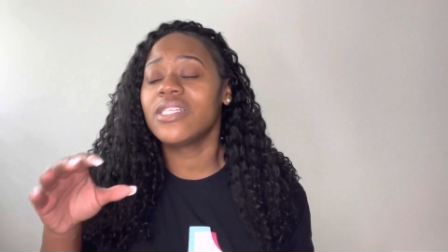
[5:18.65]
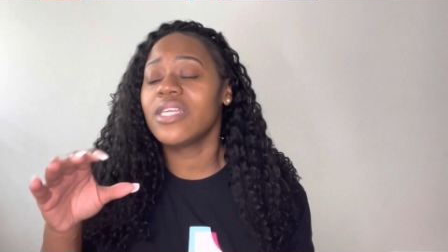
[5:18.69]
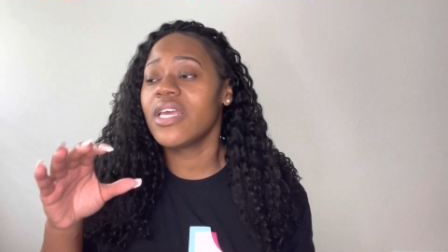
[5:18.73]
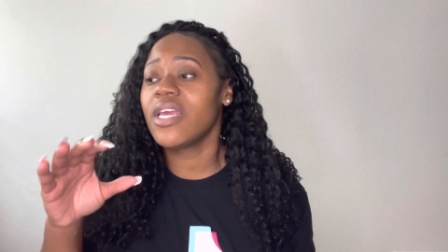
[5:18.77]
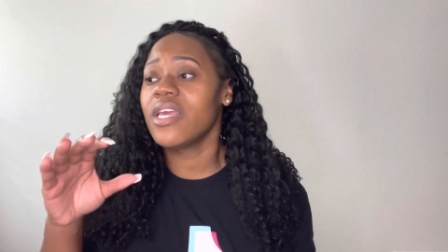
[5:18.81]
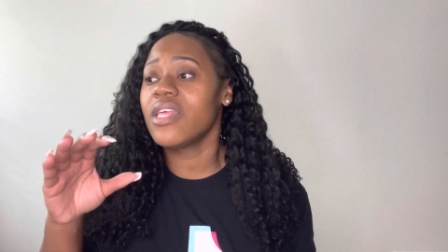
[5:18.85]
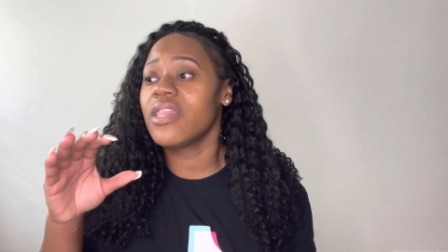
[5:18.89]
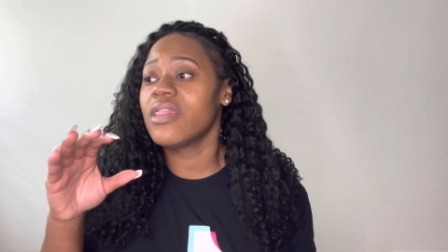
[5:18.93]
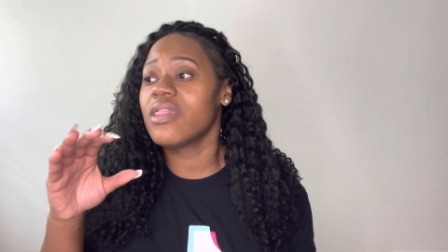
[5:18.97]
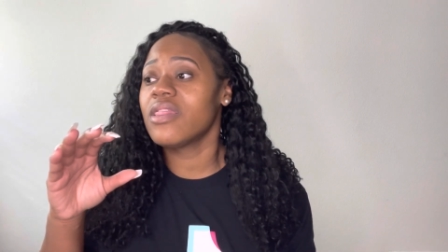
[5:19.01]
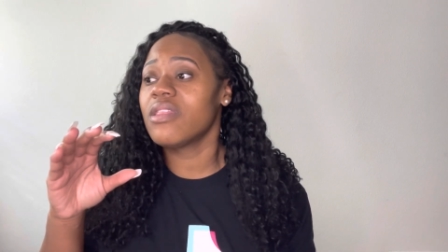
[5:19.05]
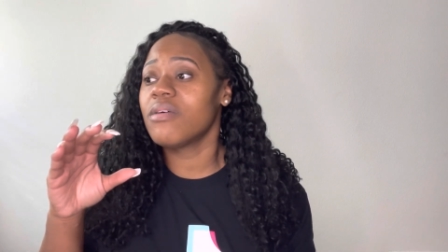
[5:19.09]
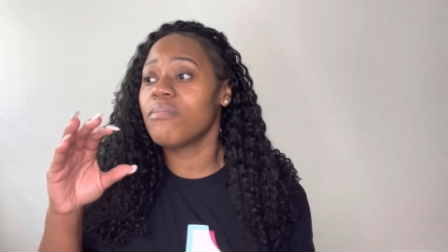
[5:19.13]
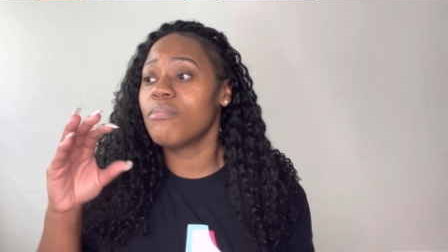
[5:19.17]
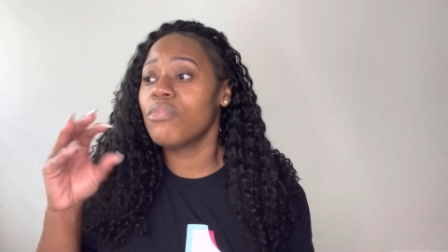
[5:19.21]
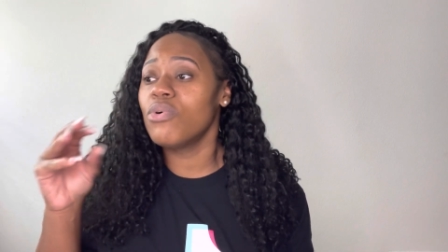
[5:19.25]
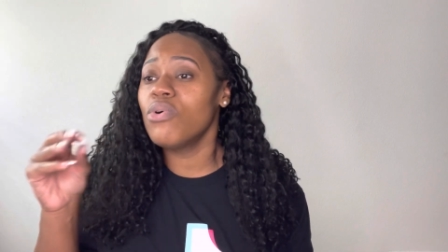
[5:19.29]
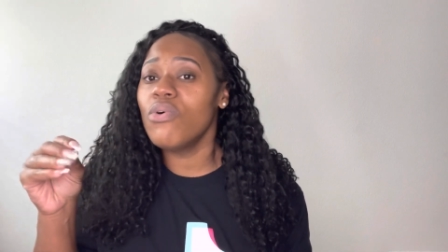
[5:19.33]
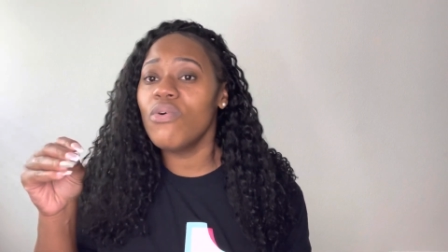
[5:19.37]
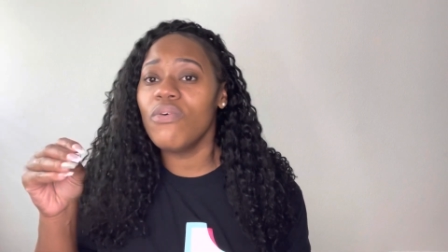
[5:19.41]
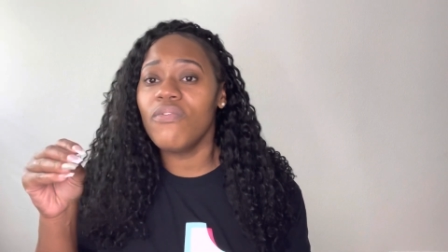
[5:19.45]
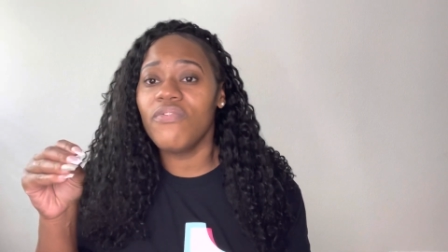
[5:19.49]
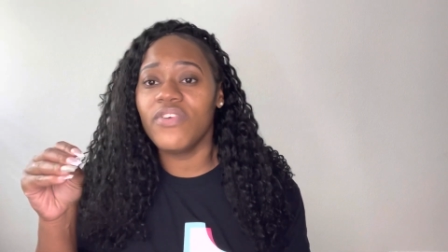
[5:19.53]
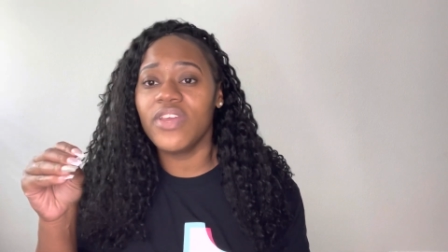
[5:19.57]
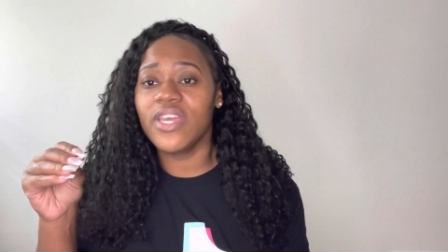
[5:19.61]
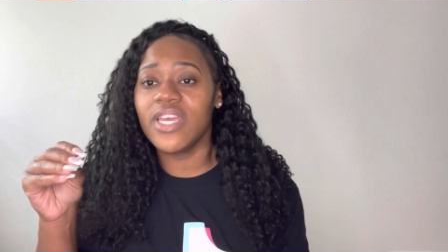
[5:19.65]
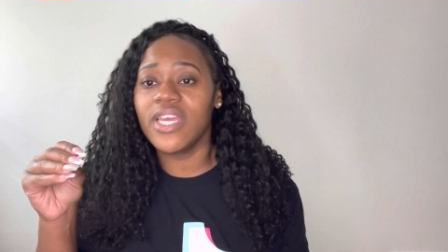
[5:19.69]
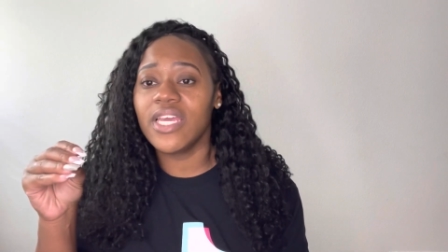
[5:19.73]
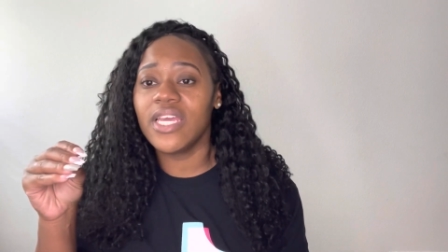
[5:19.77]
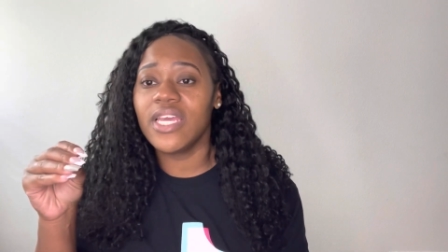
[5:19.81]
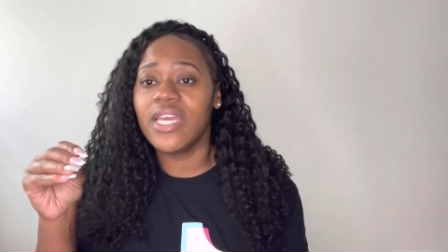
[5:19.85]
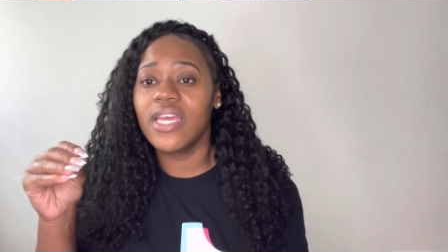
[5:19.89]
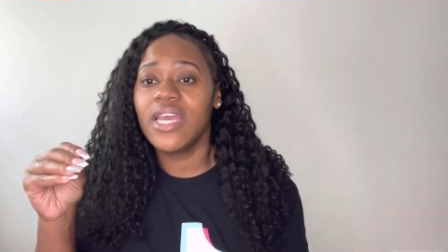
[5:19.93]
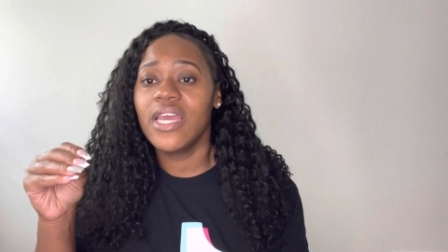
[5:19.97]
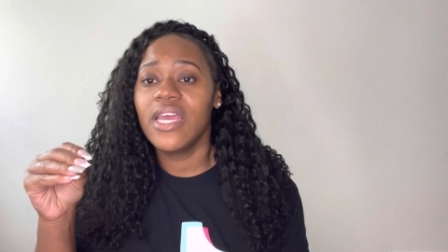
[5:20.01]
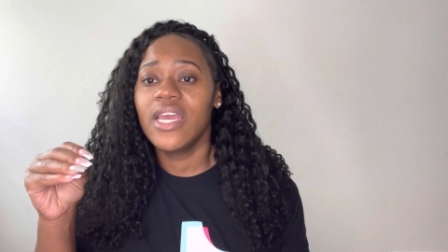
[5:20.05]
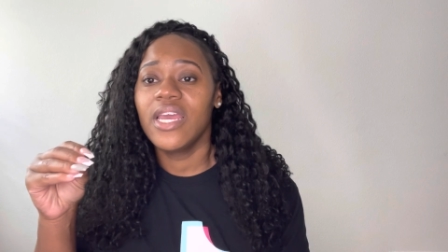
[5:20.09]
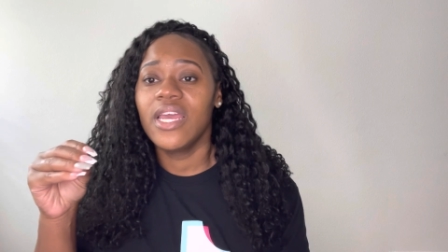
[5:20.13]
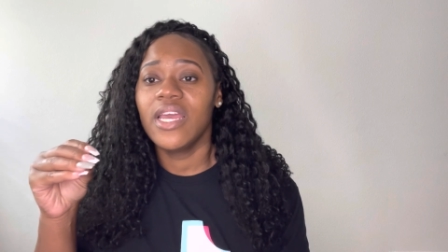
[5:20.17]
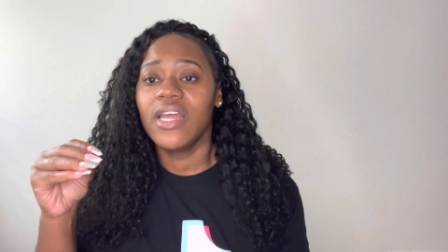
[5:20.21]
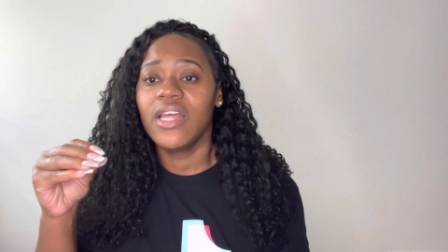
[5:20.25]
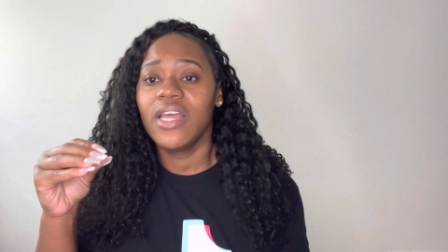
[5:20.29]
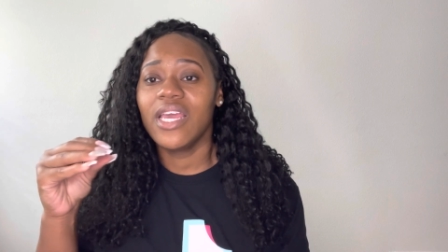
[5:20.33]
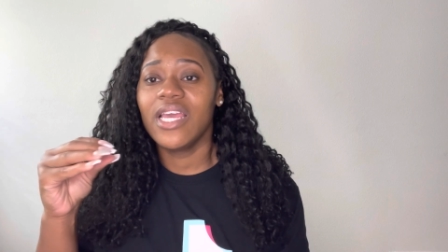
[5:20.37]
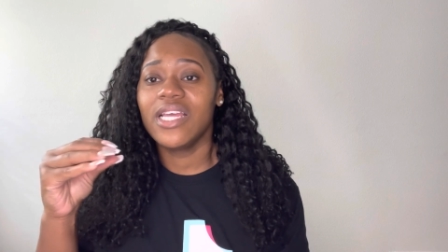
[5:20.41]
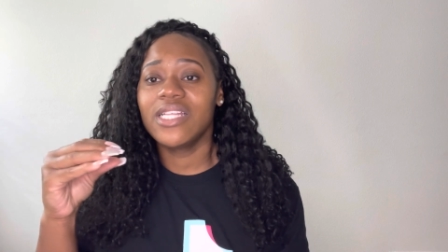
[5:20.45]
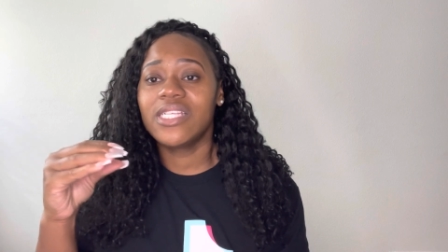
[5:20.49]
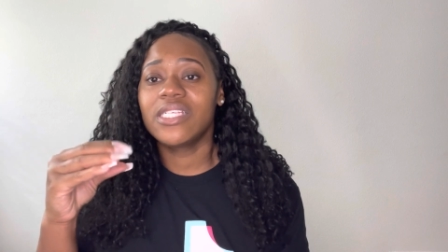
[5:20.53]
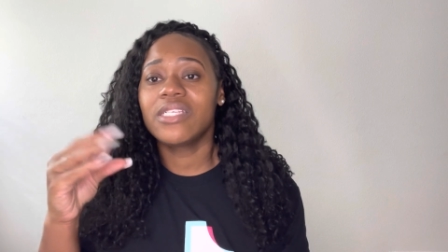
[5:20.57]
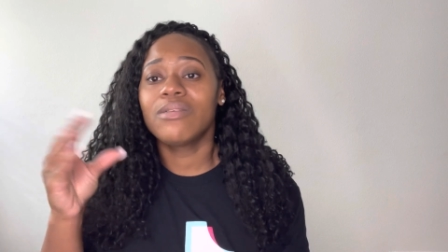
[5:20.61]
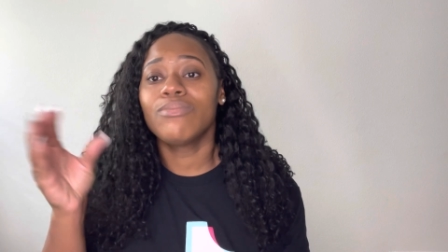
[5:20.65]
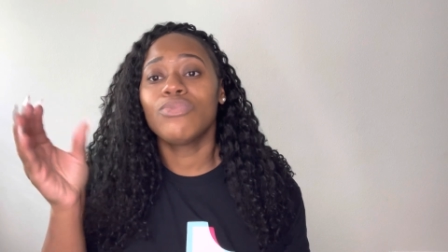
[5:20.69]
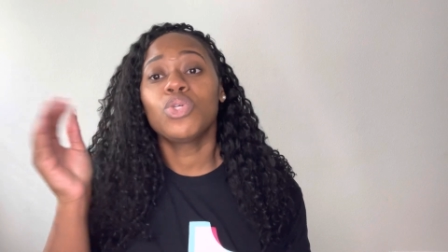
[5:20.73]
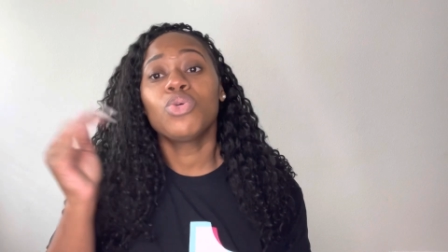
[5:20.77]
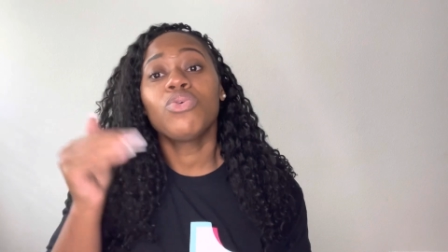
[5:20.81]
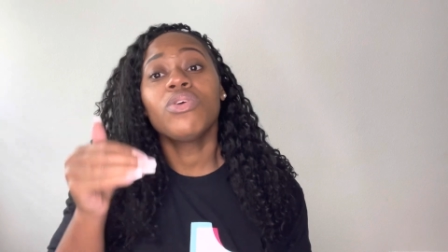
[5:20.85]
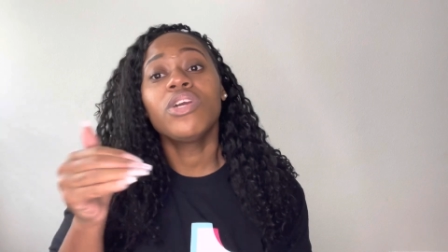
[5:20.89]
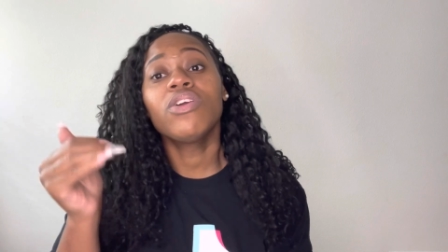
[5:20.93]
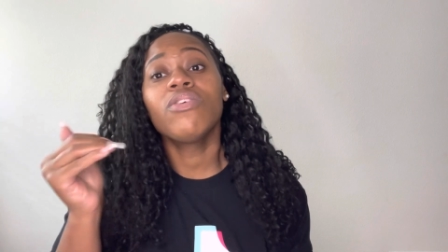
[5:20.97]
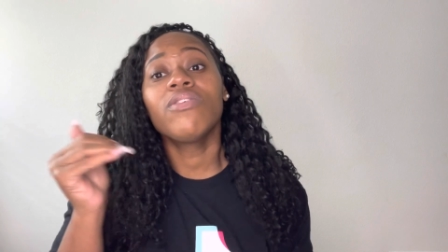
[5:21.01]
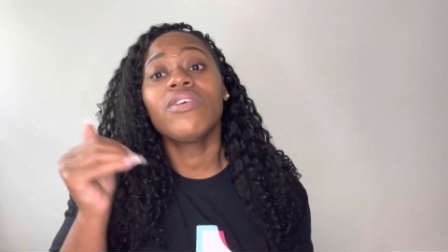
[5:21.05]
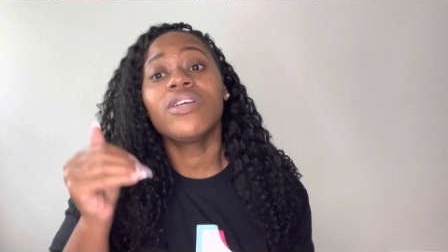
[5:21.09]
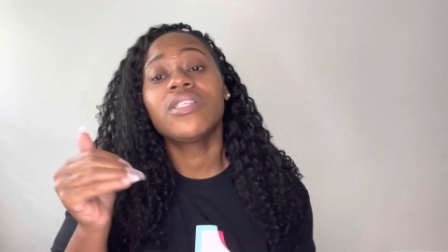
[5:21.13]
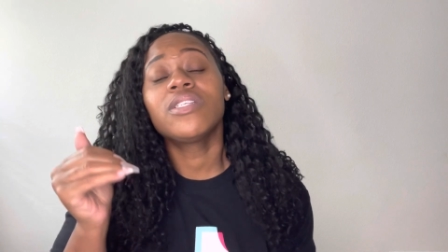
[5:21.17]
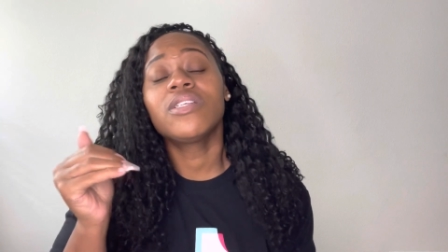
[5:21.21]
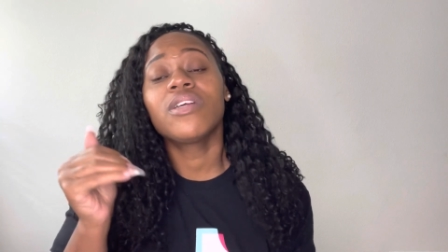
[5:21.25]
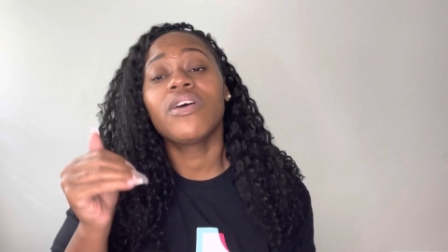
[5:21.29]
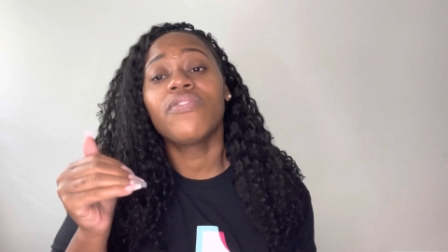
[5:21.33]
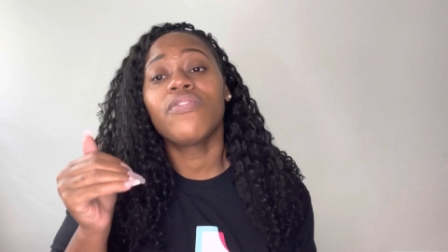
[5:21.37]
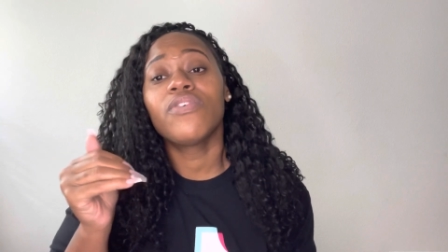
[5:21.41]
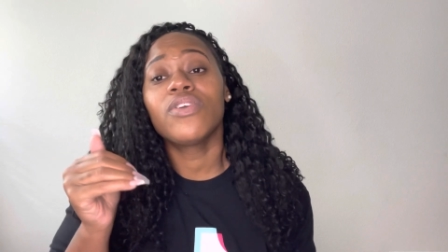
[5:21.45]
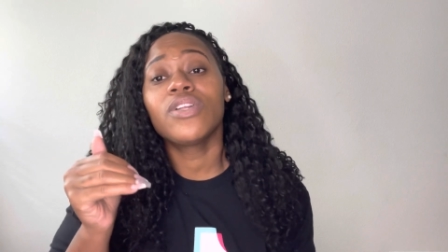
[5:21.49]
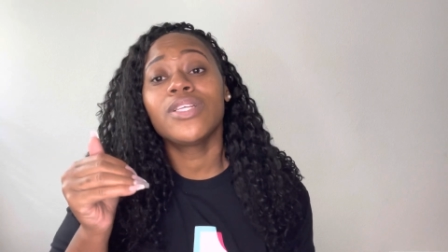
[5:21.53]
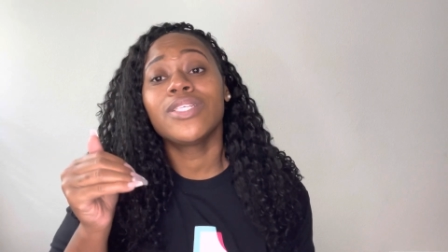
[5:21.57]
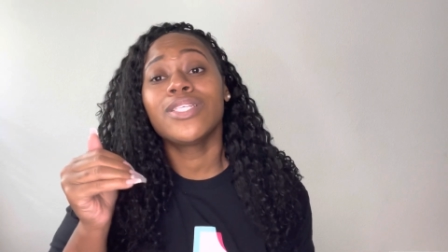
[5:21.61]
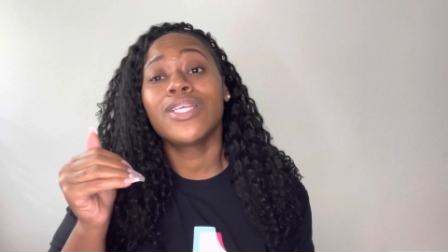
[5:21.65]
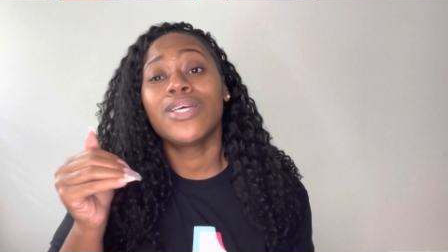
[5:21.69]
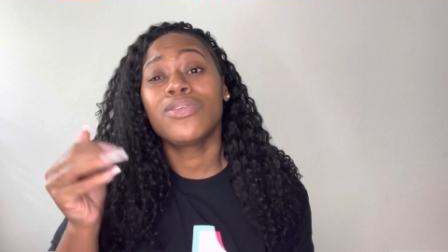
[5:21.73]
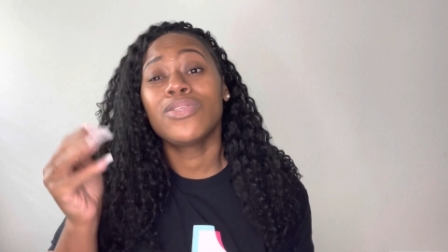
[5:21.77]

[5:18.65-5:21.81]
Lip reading: in the movie, it's some triggering stuff for Denzel.